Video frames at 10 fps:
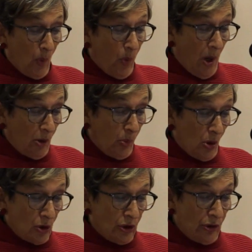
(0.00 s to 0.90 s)
World
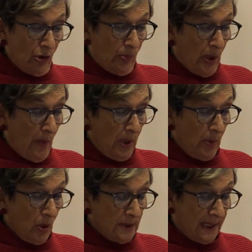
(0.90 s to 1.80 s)
War II probably
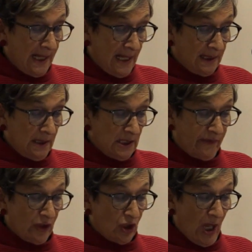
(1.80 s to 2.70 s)
was the
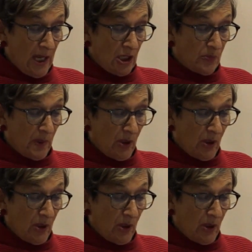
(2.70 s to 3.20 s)
catalyst for change,